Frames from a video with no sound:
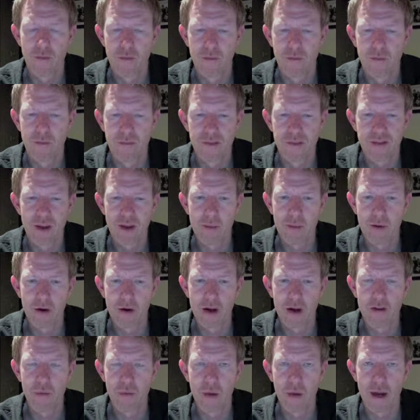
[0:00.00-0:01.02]

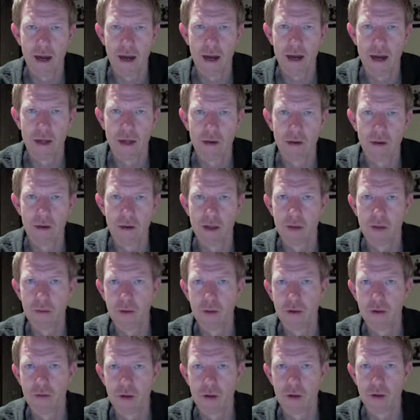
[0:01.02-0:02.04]
summarize one article and then
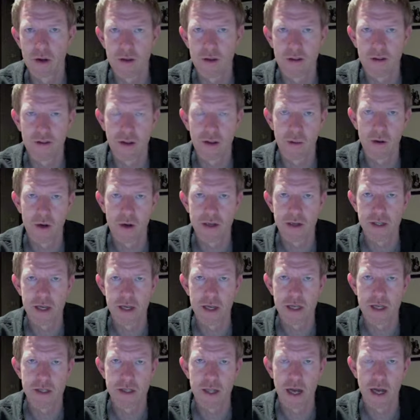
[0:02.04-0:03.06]
move on and summarize the
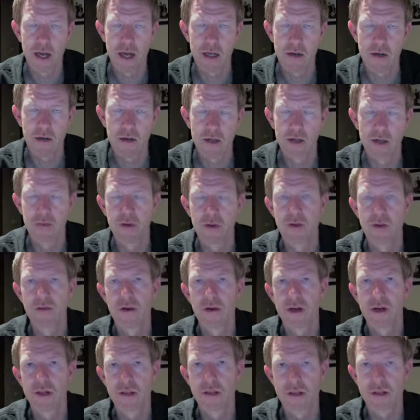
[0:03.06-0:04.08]
next article and then move
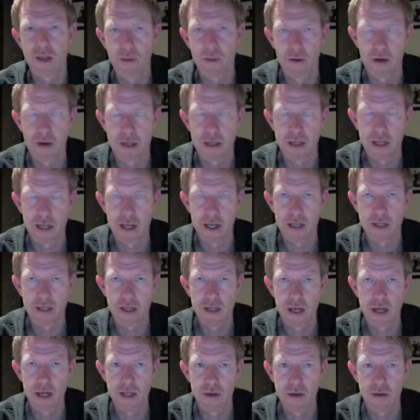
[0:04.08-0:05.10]
on and summarize the next
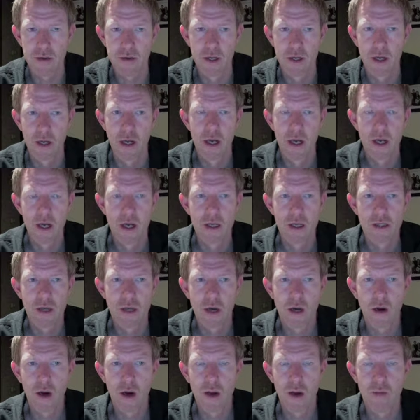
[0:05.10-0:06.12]
article.
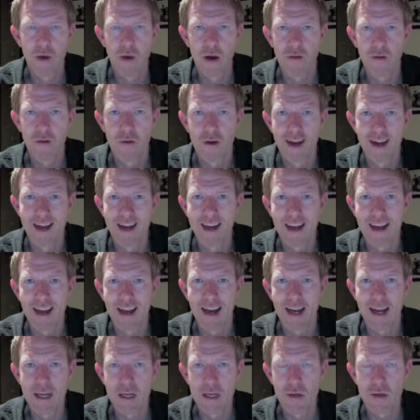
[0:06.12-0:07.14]
So I'm not reading
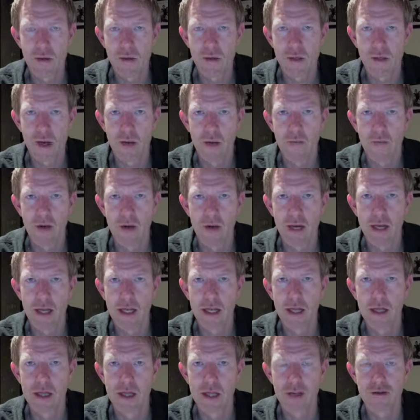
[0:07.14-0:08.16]
articles, I'm reading
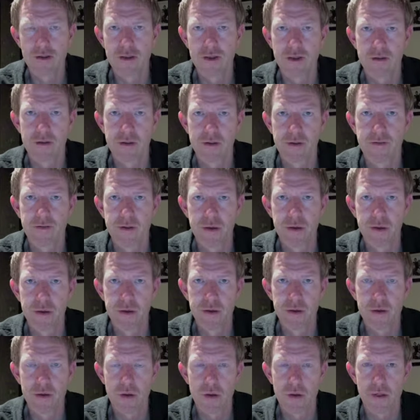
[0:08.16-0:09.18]
literature
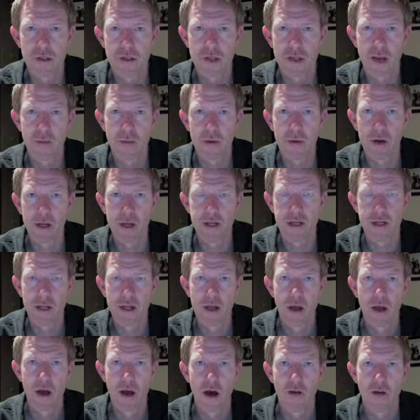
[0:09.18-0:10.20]
reviews or summaries
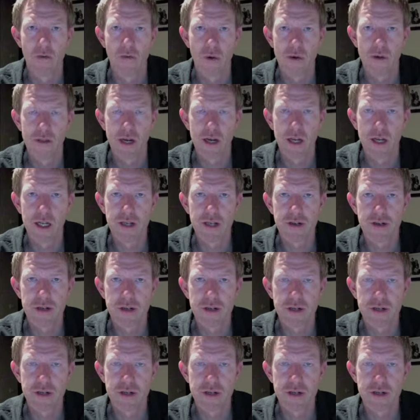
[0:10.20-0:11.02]
of what the literature